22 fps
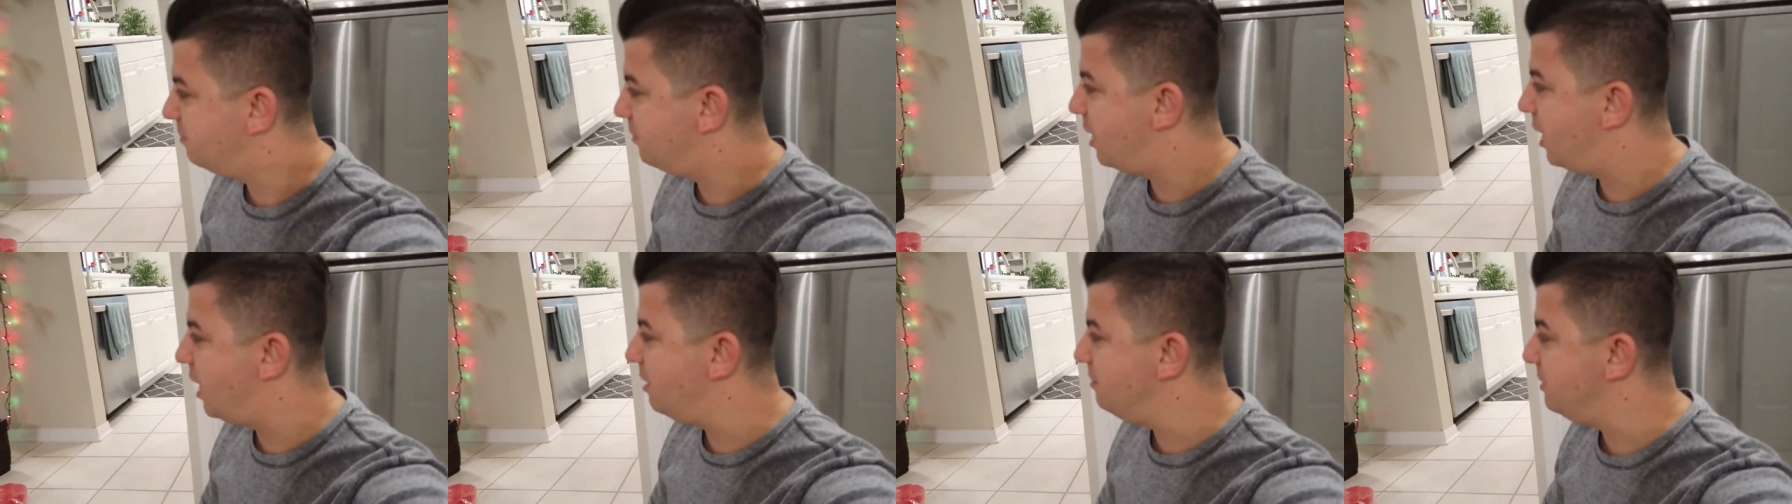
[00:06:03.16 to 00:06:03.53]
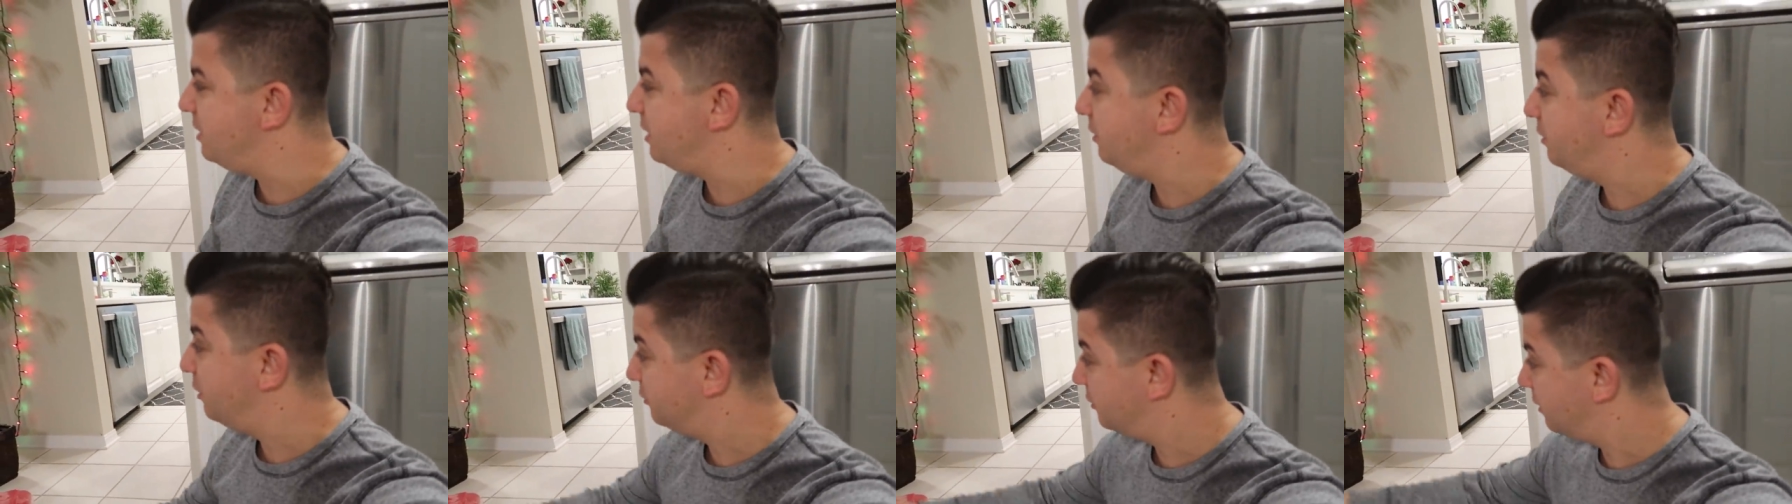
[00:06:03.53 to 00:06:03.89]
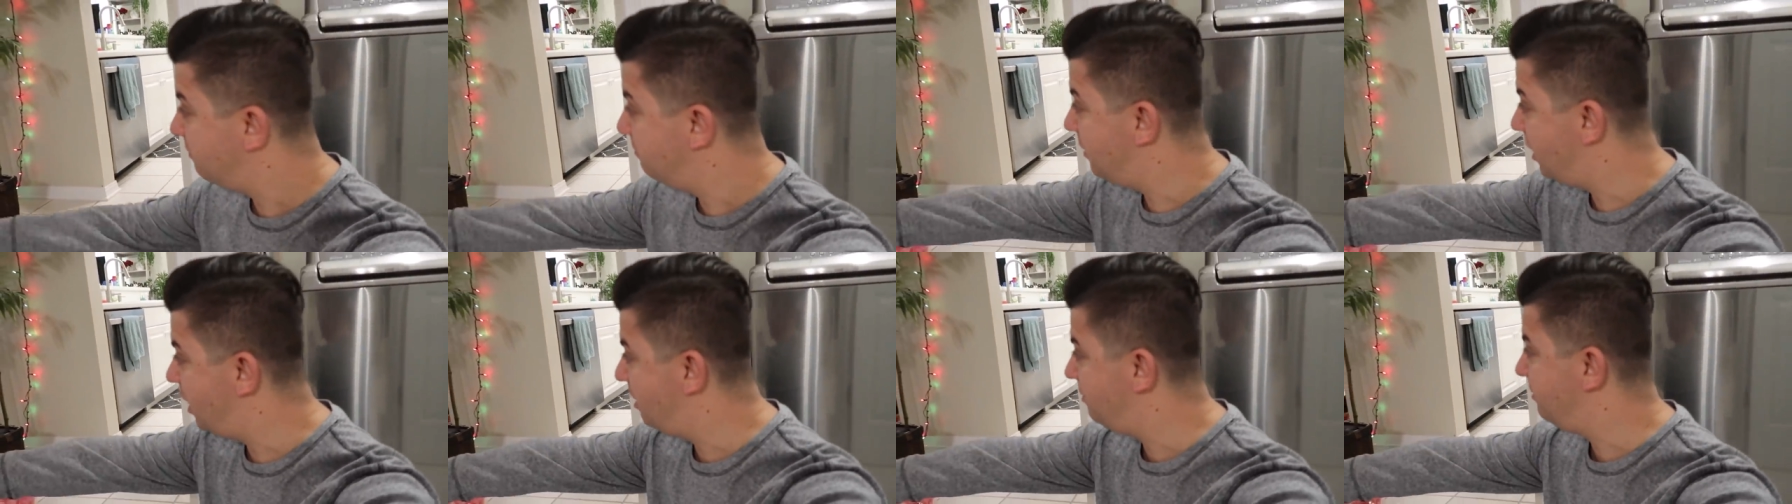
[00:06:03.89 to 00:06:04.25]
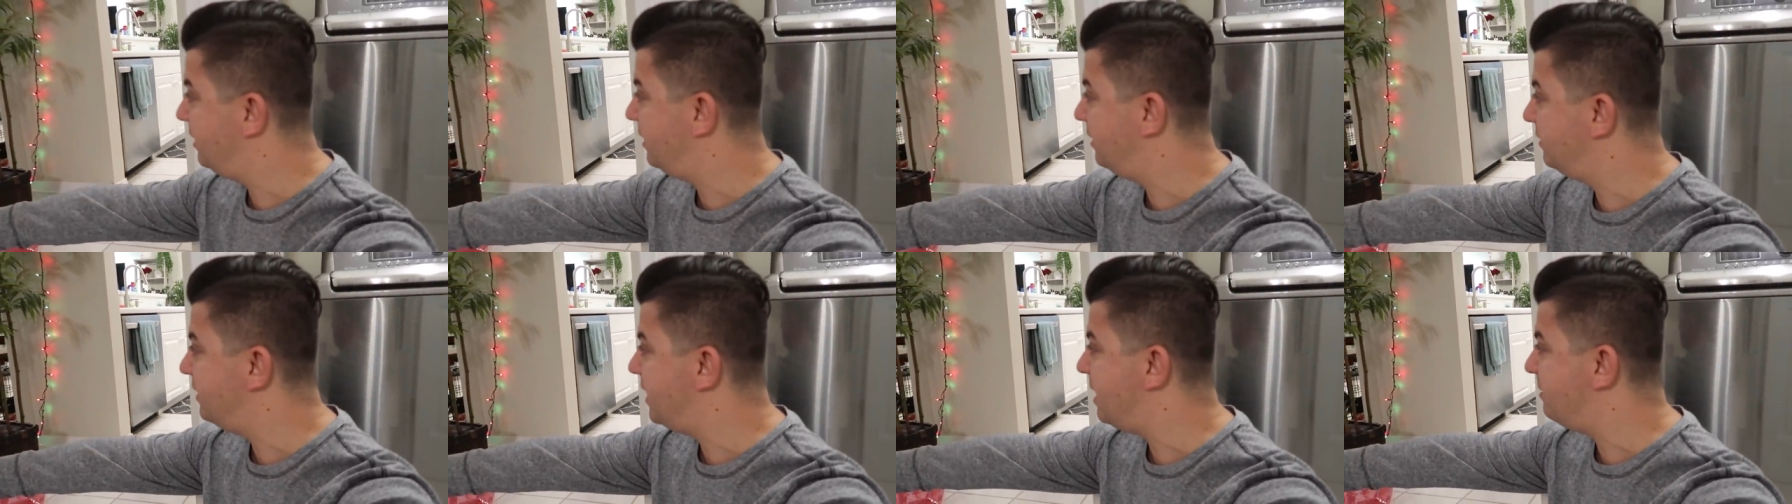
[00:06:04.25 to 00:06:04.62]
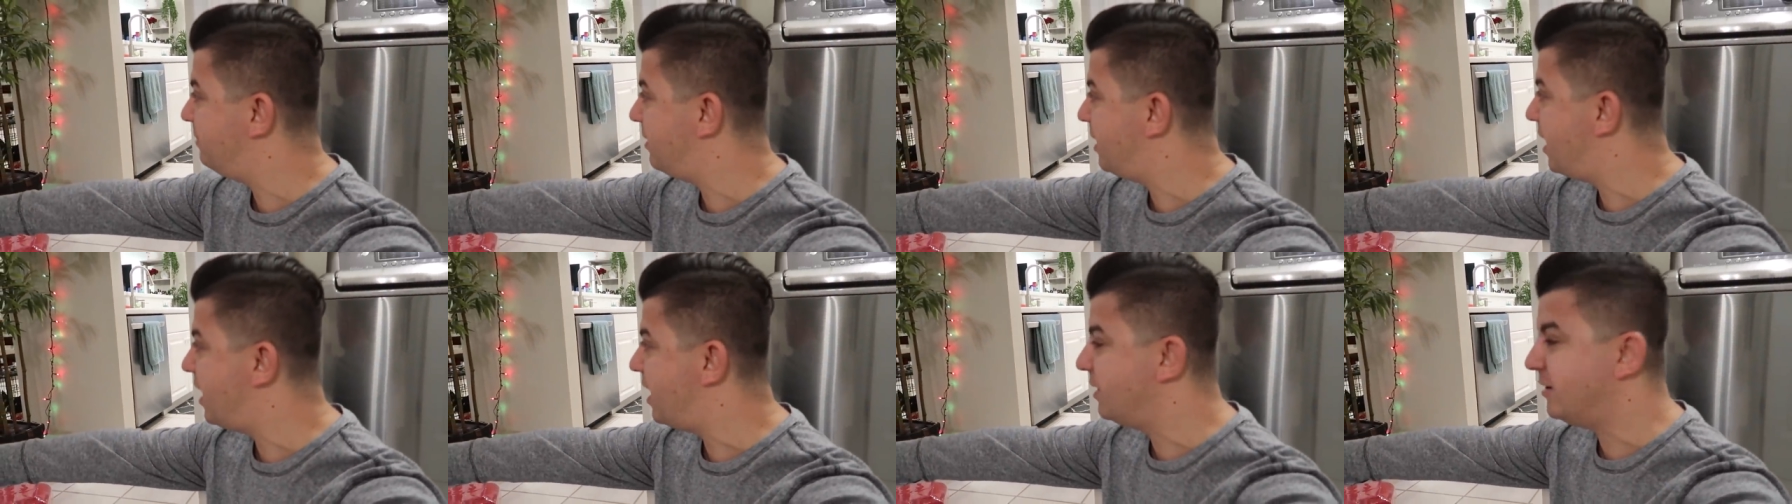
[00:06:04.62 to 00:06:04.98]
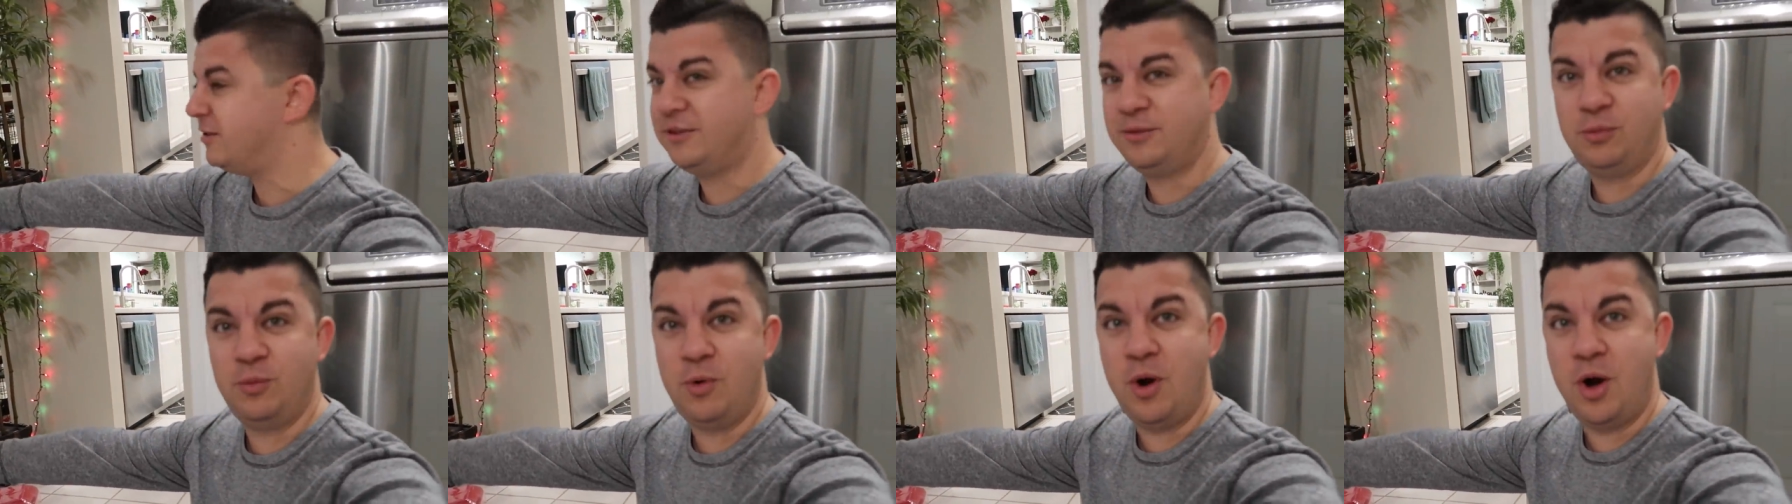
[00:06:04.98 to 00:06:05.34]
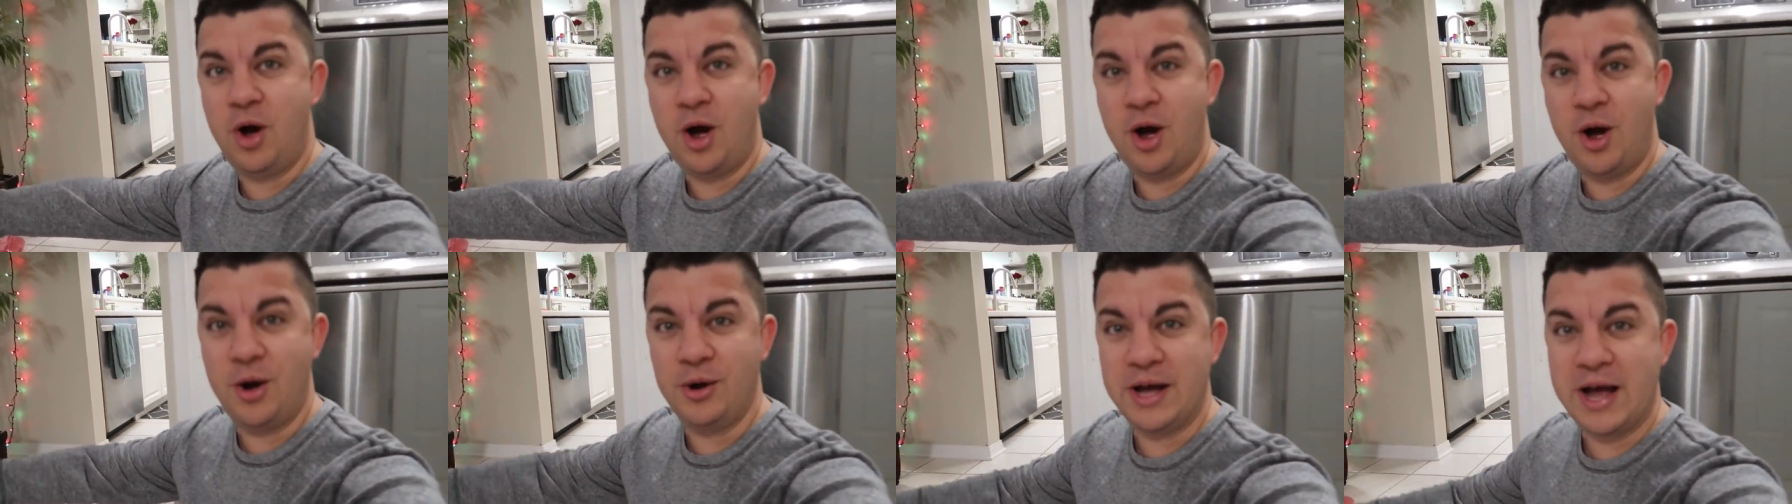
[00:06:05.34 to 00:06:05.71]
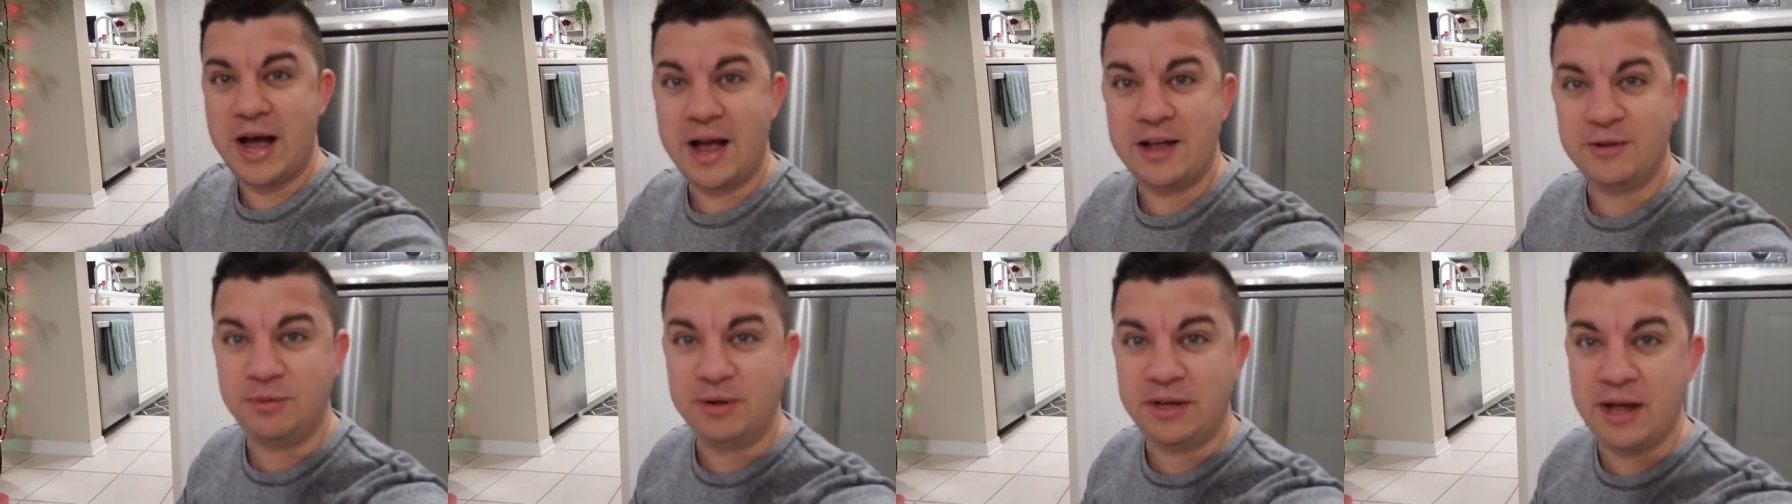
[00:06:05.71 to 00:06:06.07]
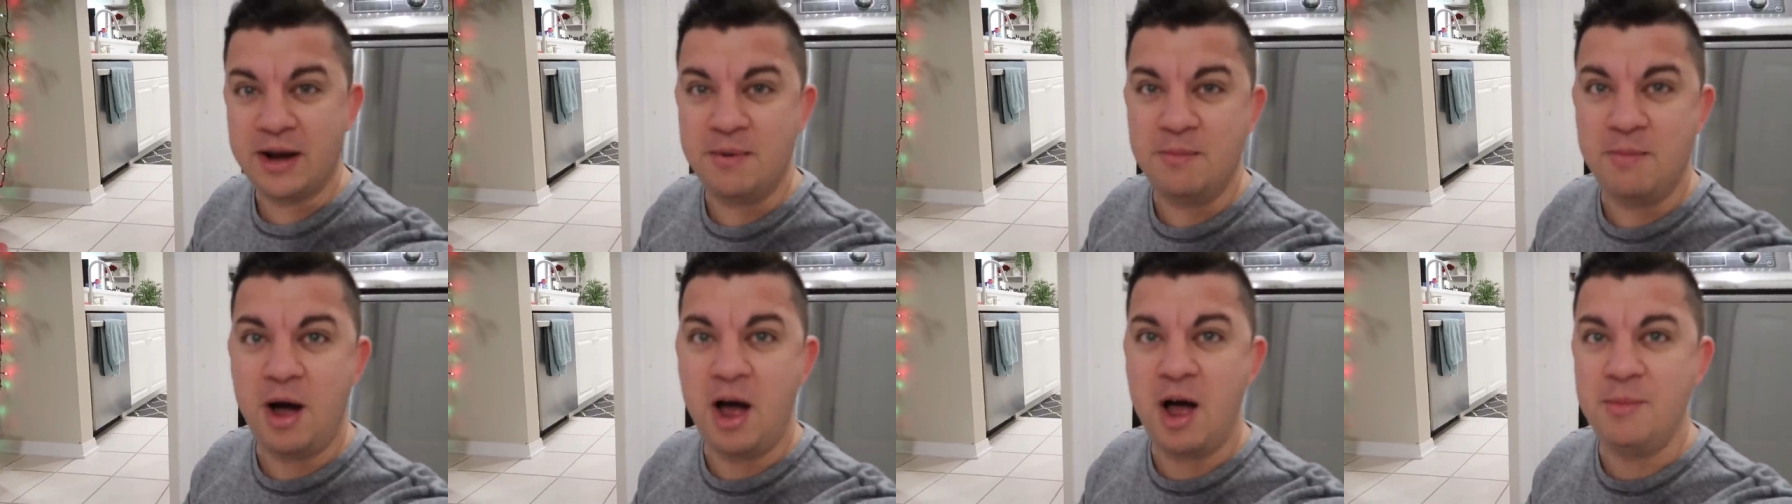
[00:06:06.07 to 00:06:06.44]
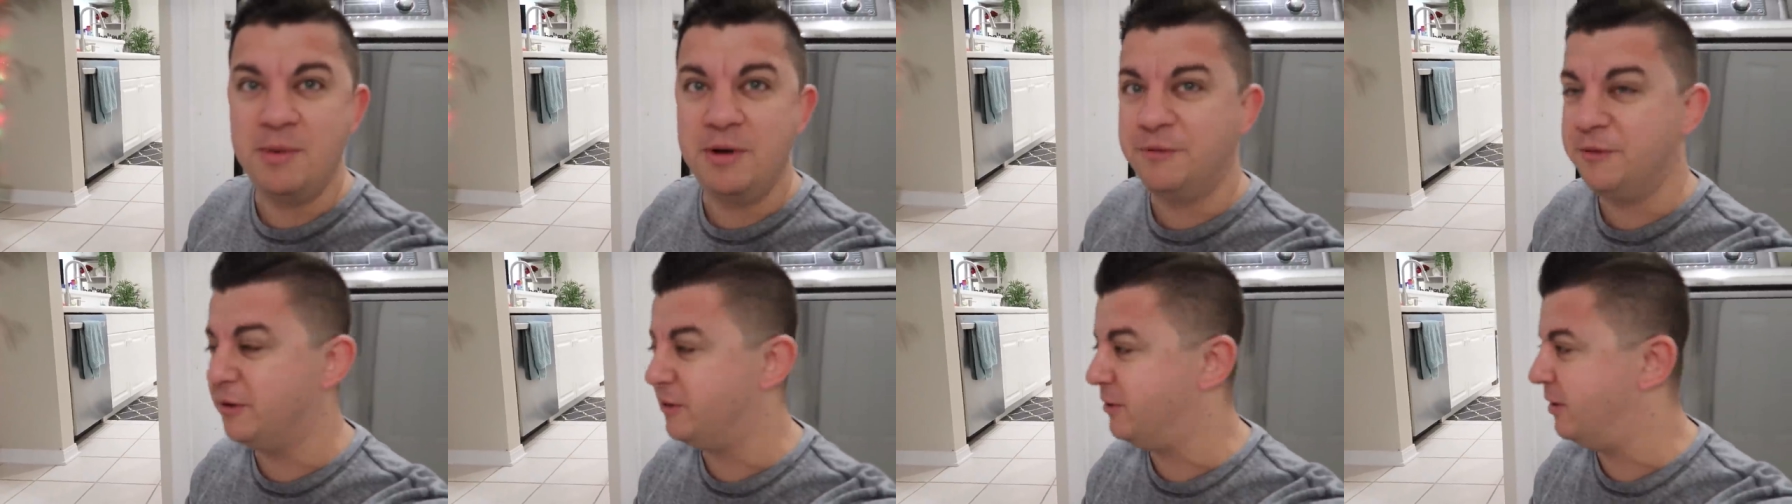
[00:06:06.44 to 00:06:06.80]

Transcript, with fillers: mommy? There's a mommy in that box? Whoa, guys, we got a mommy for